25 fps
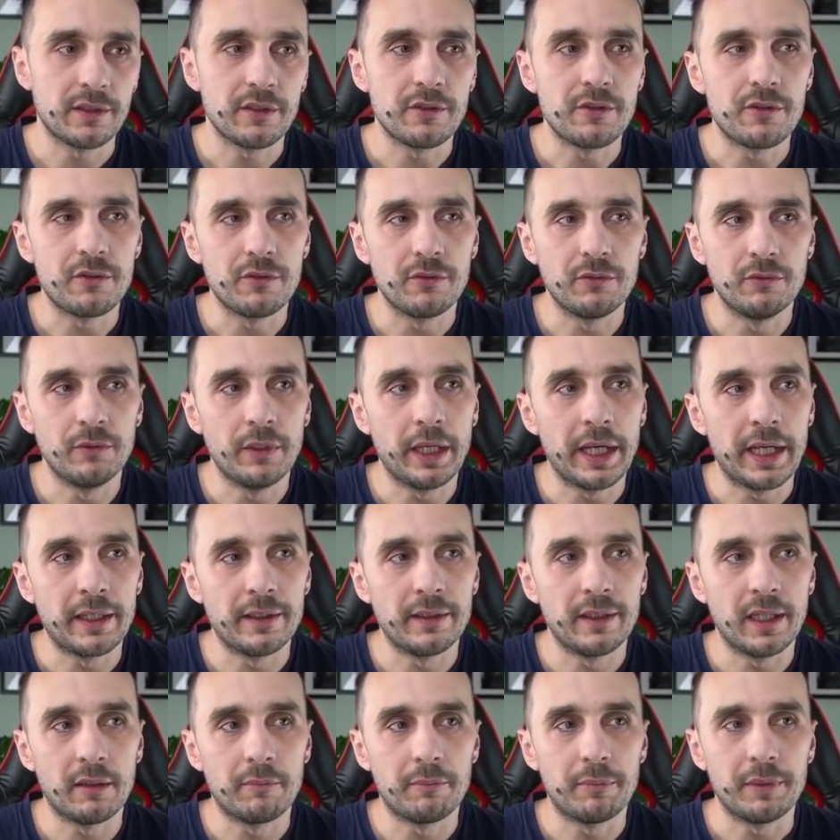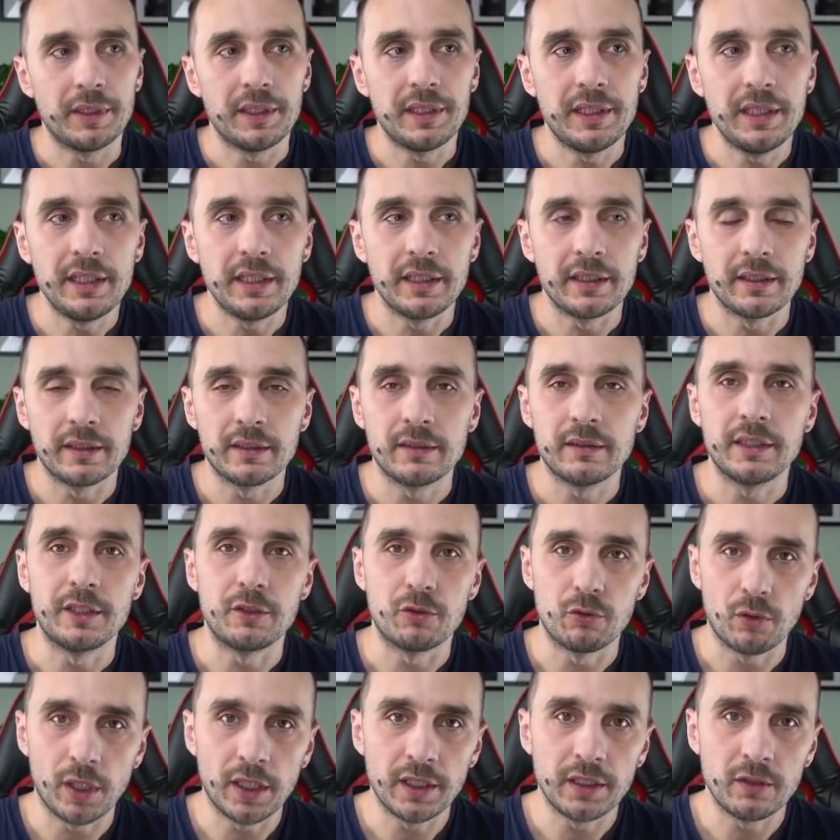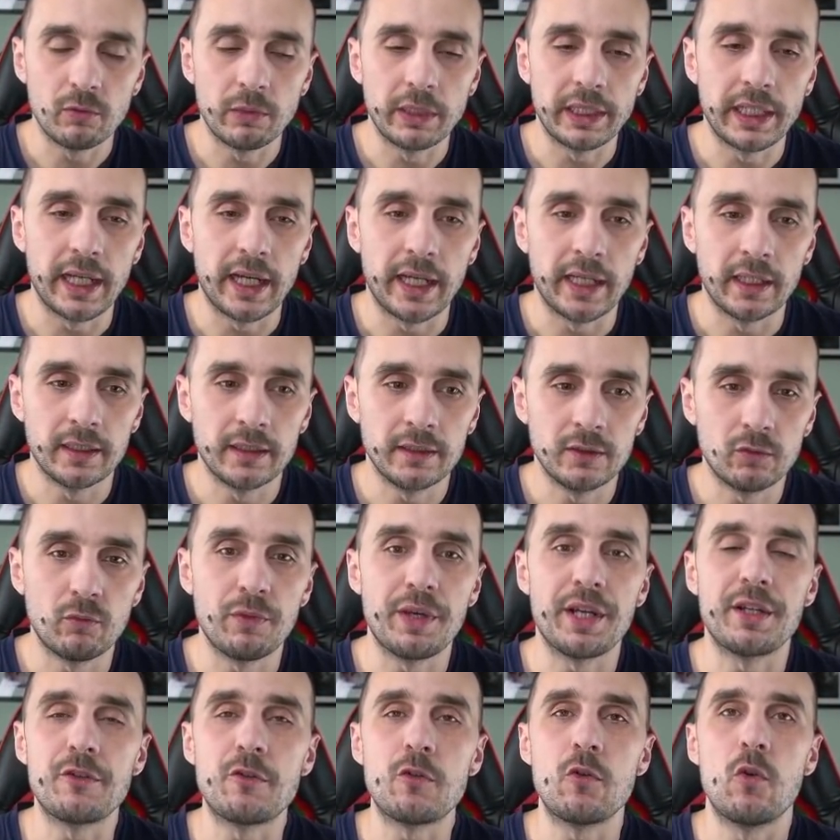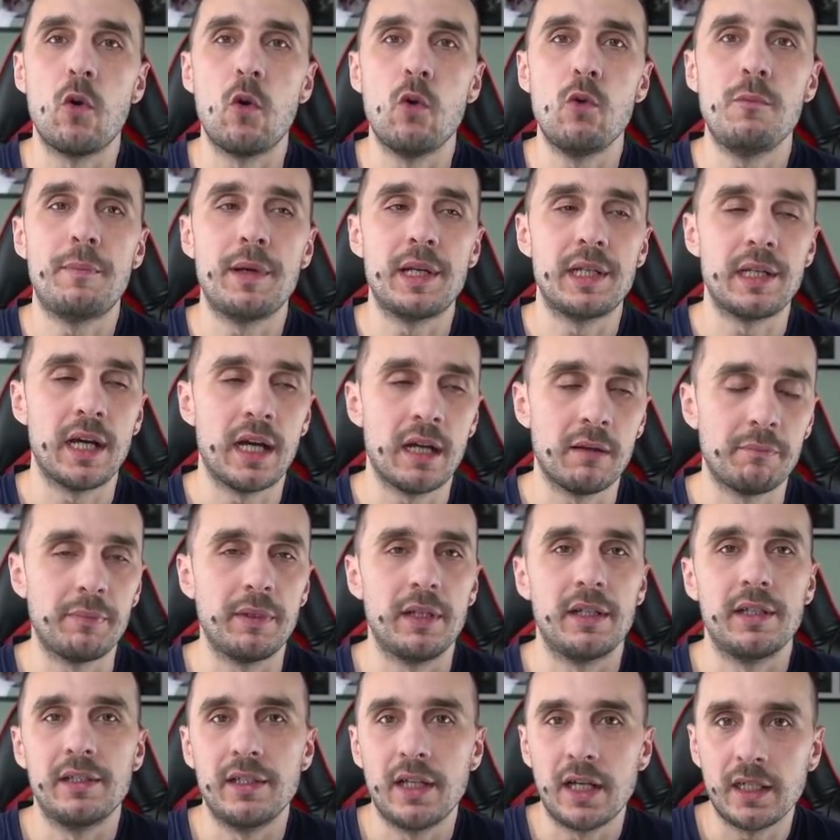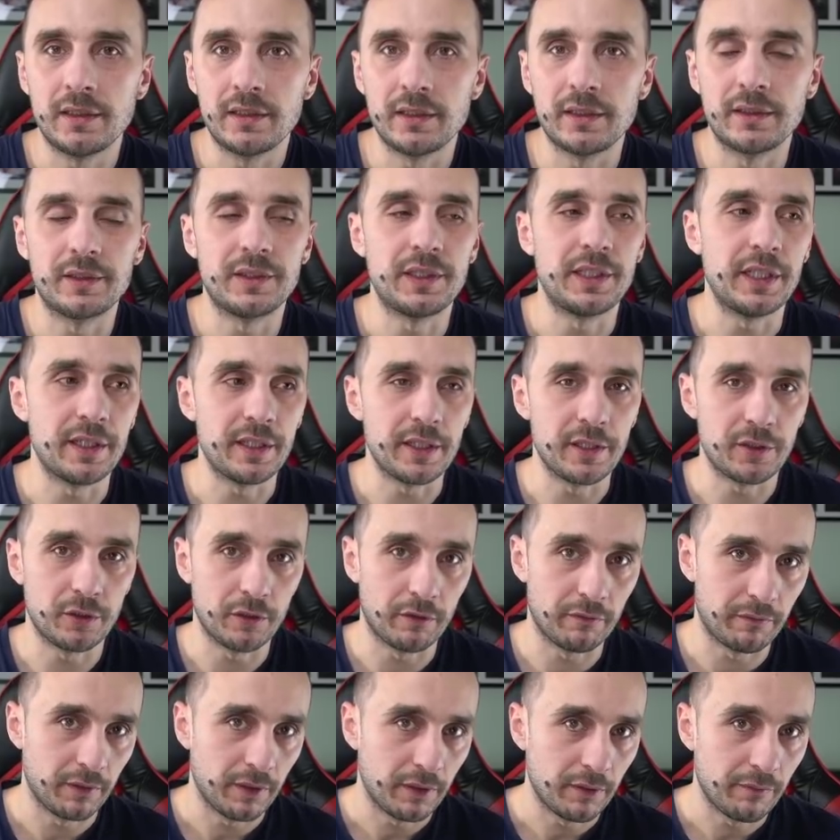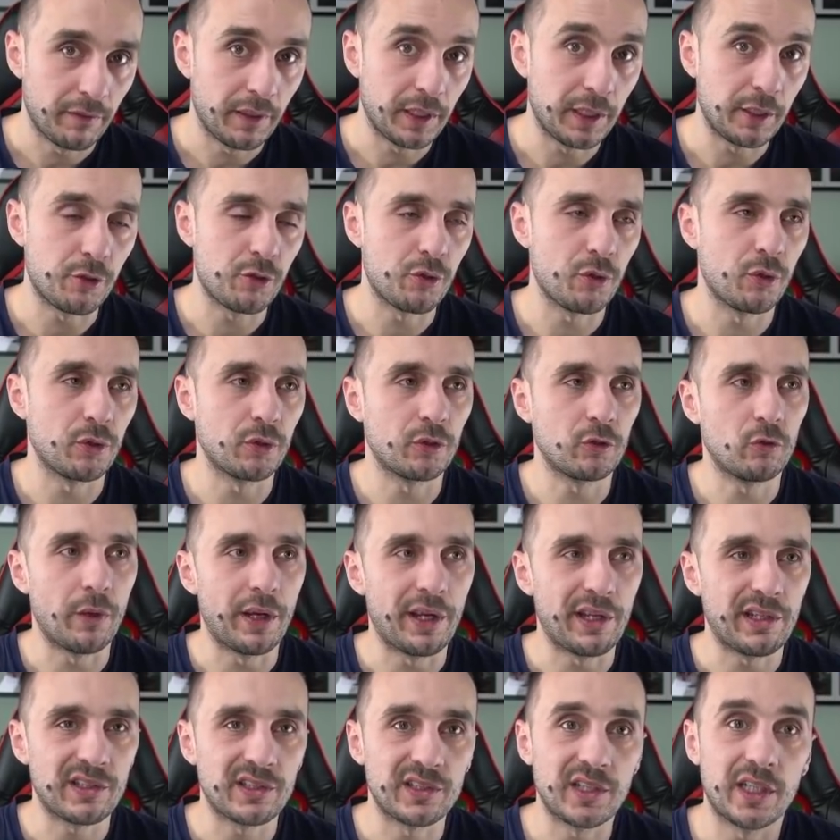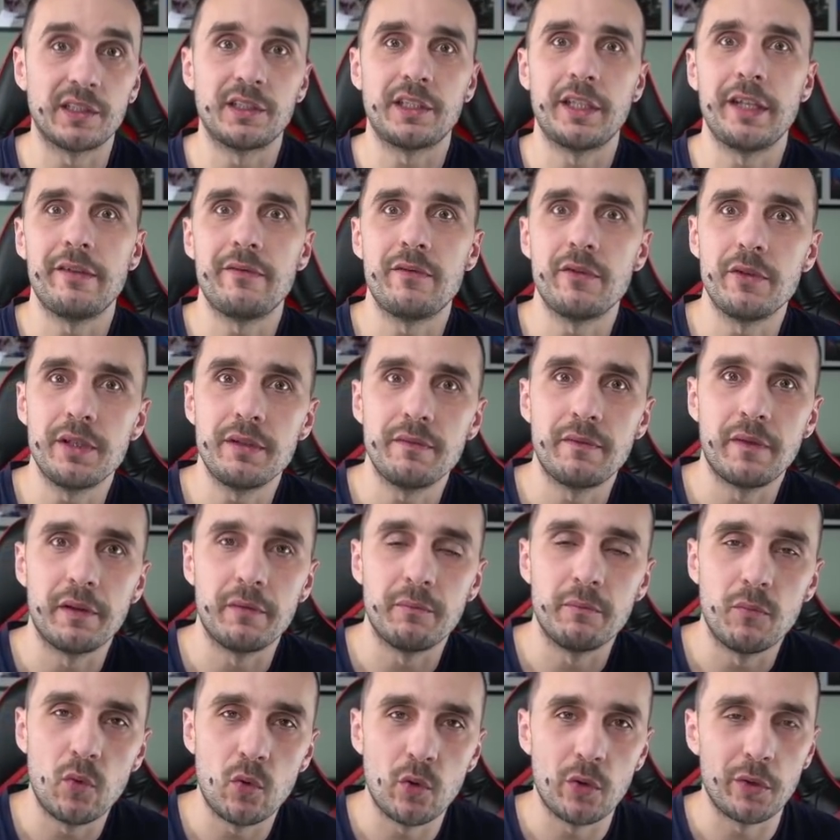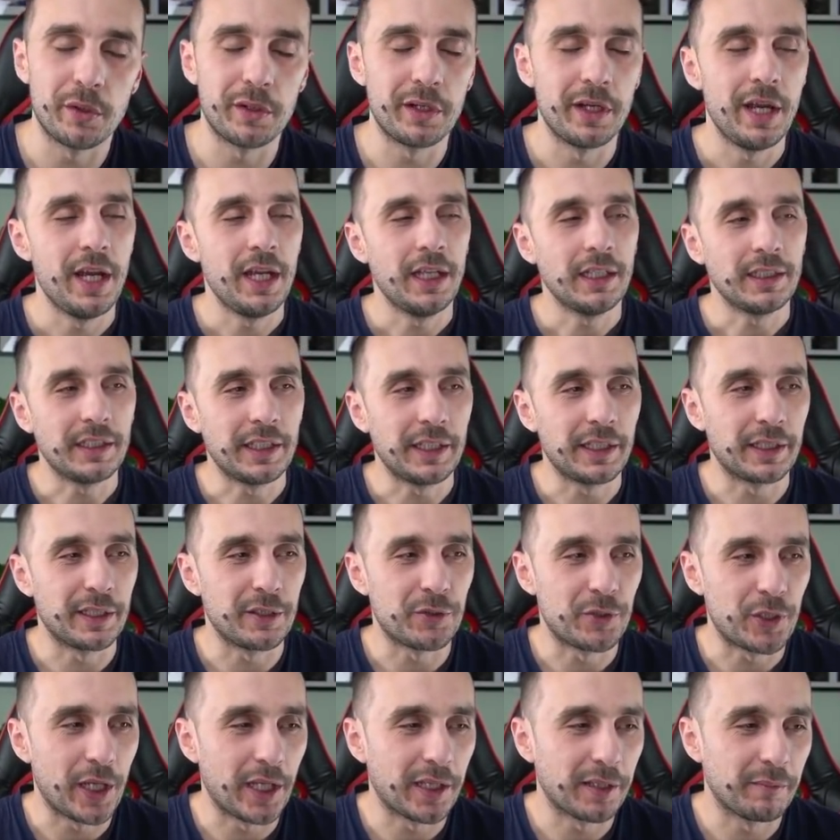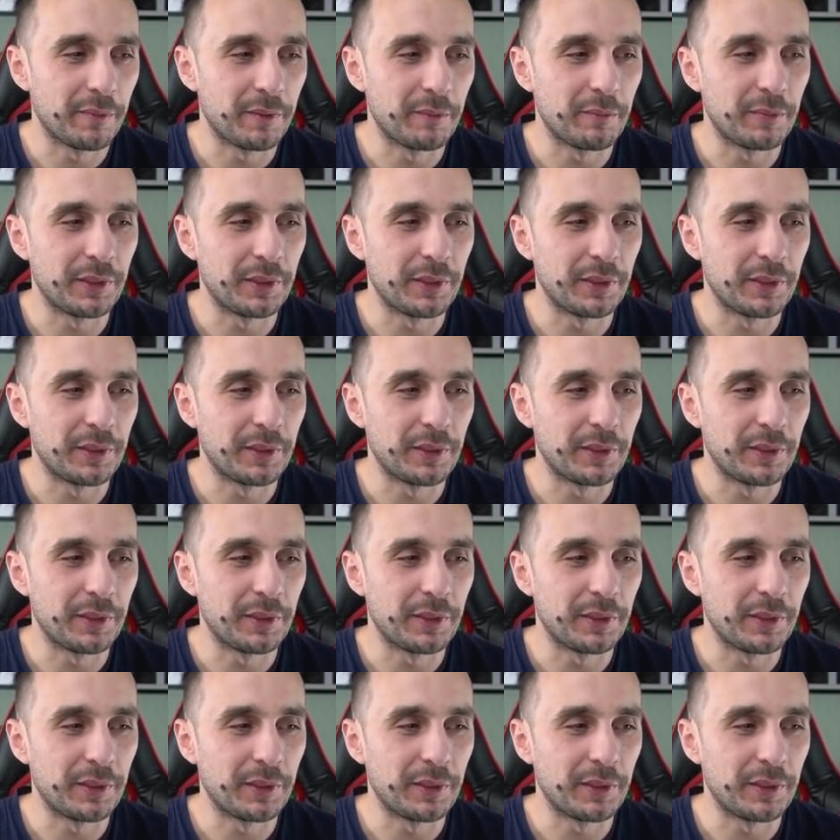you end up here in Runaway Island, where you open up another series of very short quests that give you even more gear enchantment